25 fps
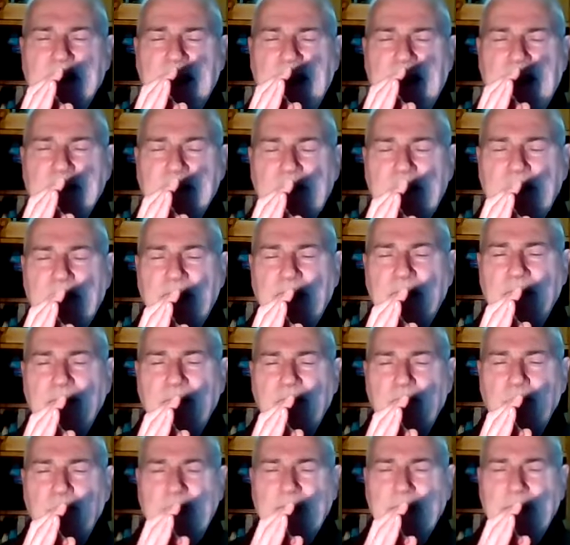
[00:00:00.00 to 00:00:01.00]
and turn
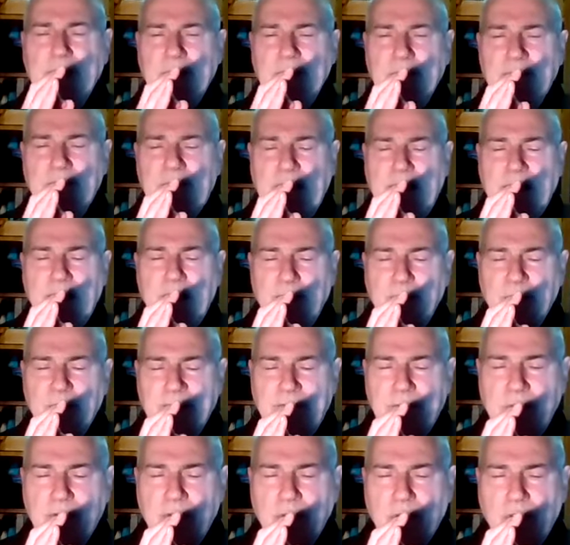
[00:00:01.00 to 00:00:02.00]
the wheel of Dharma
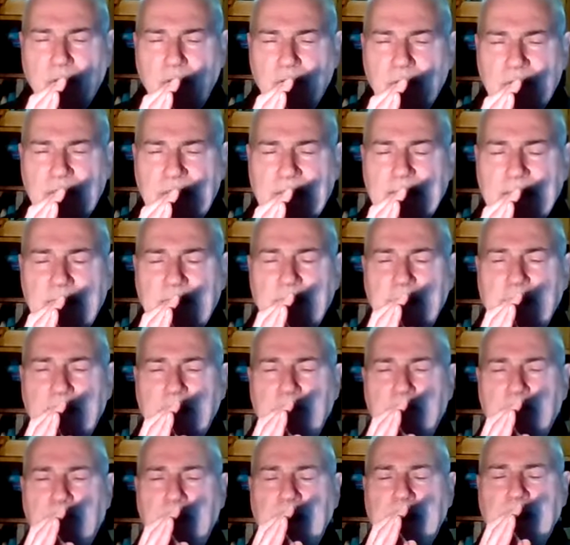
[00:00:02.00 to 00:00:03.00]
for all
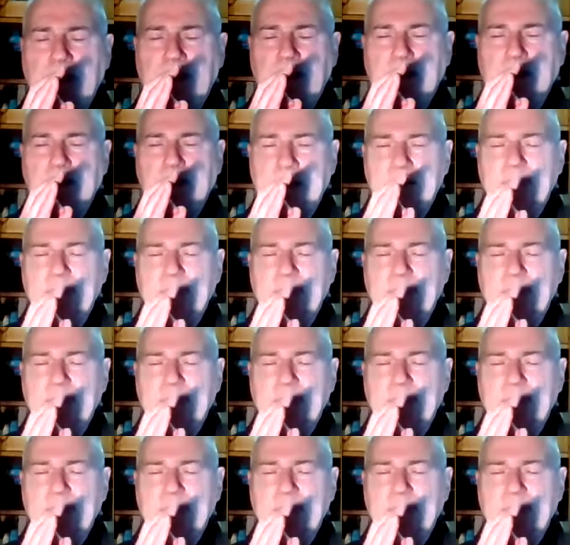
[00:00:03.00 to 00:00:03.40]
sentient beings.